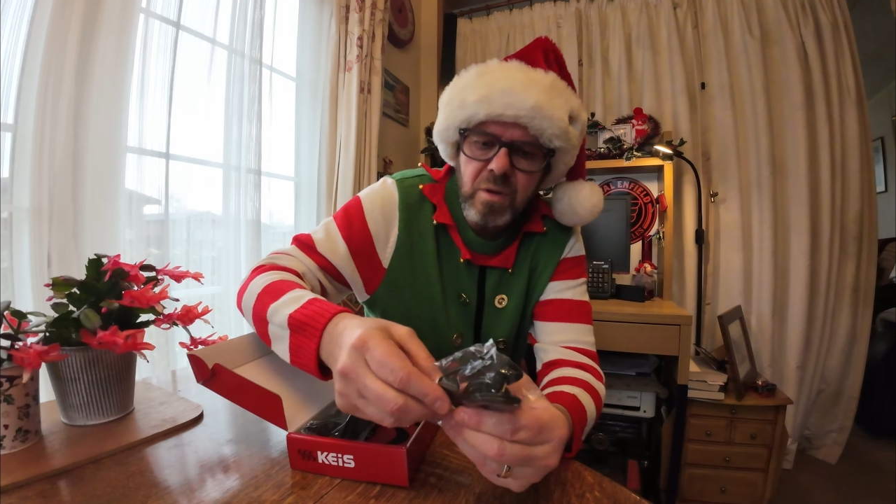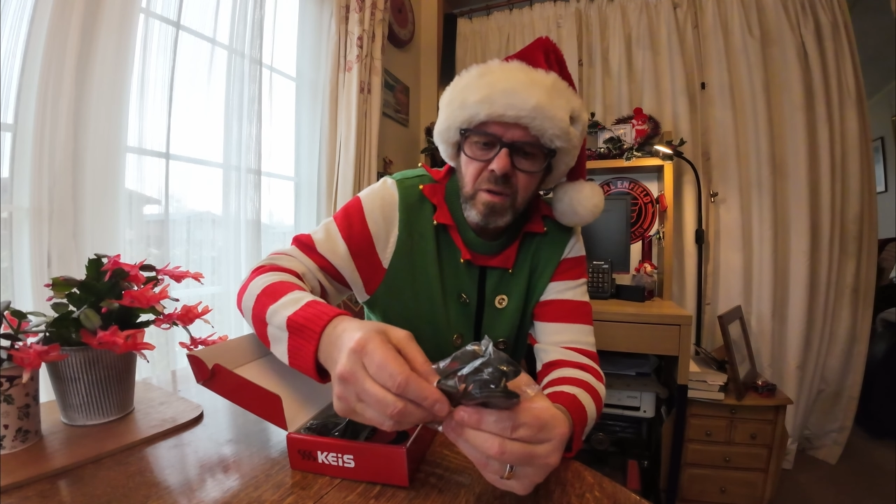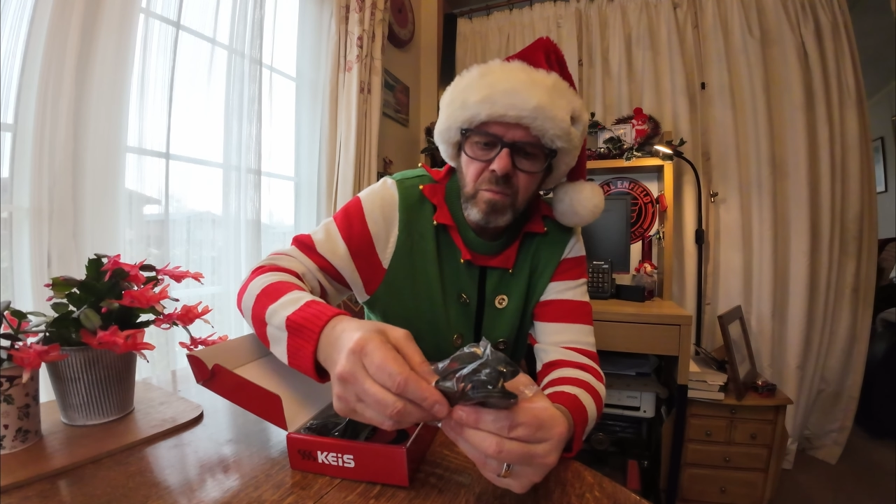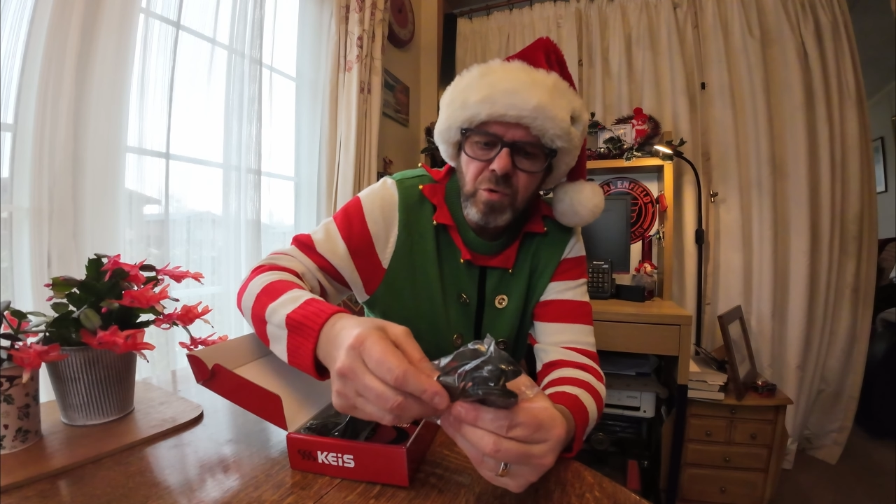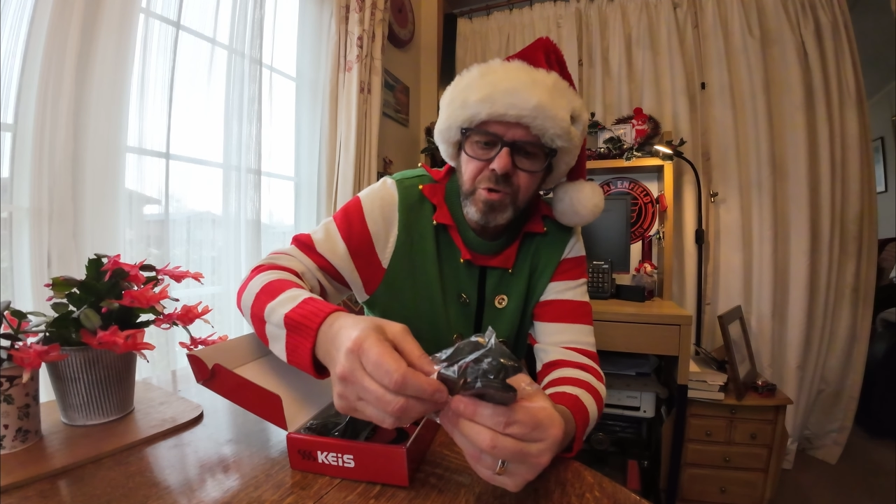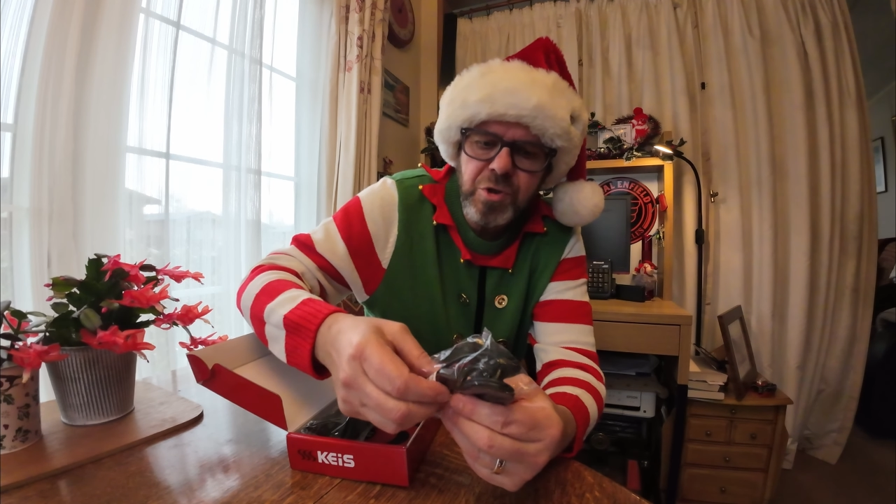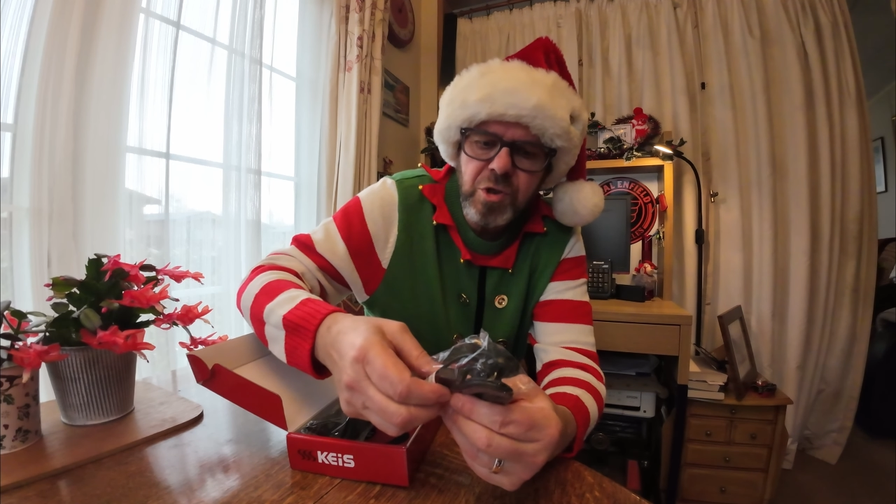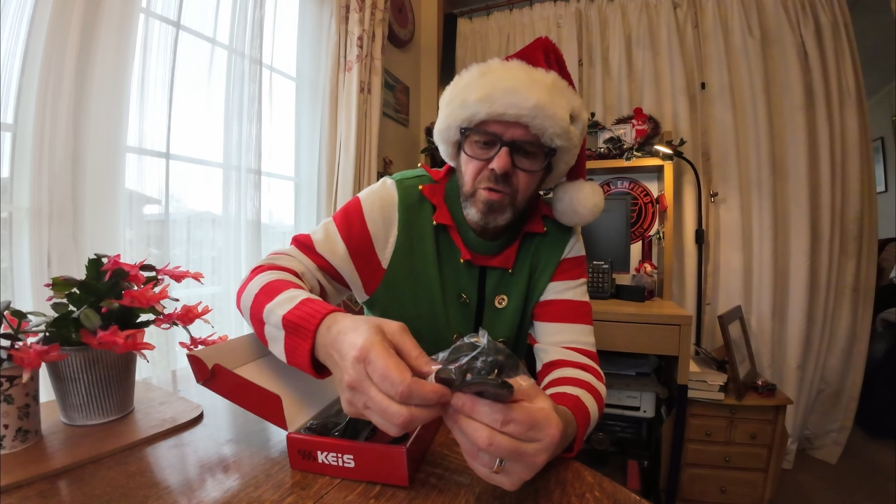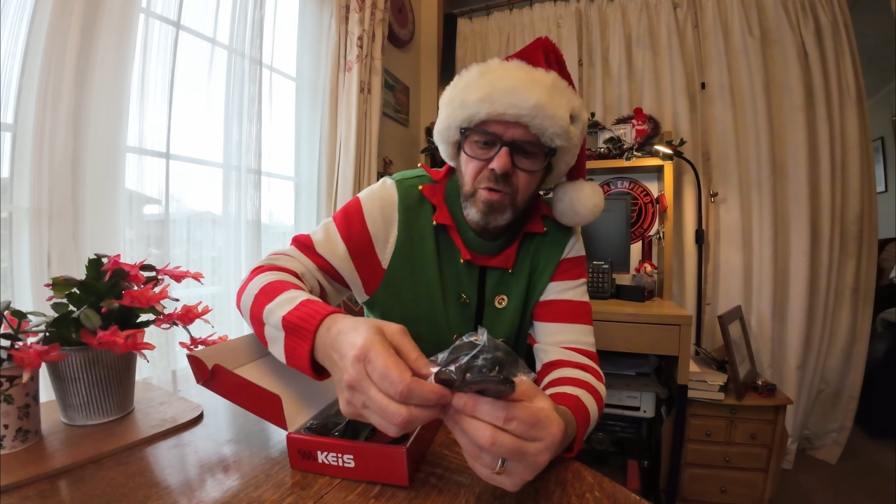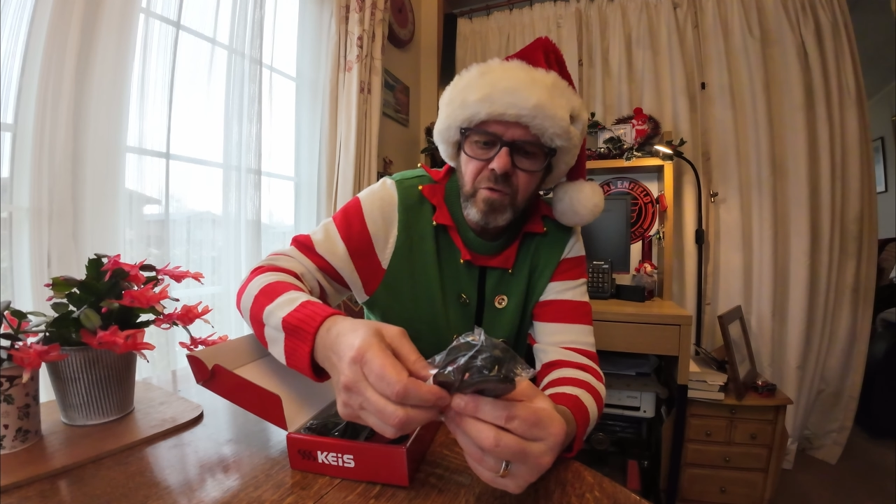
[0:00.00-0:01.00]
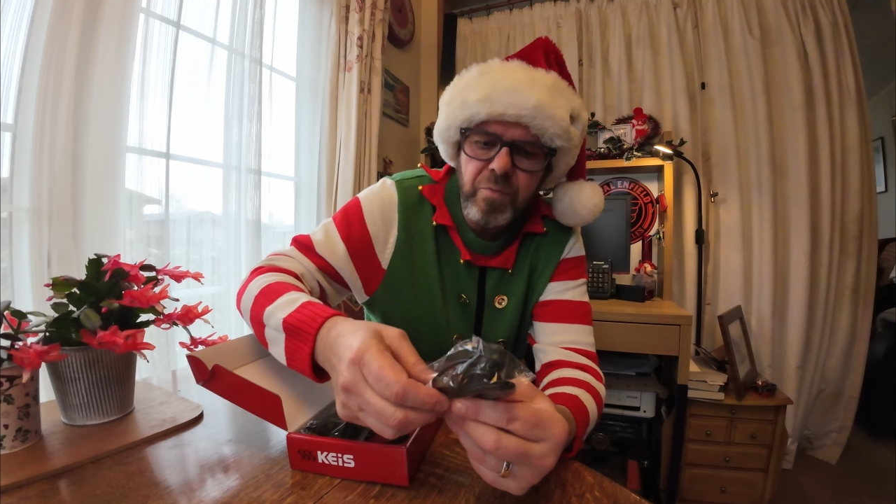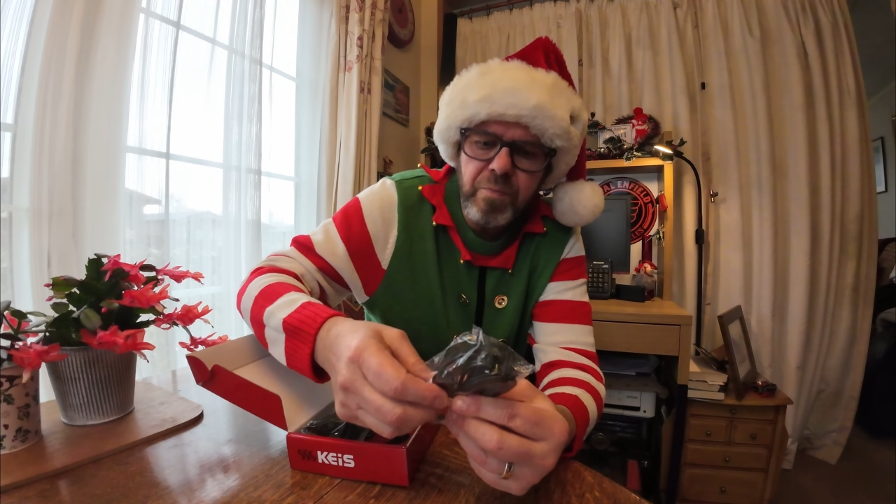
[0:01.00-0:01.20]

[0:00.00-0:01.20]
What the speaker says: a multitude of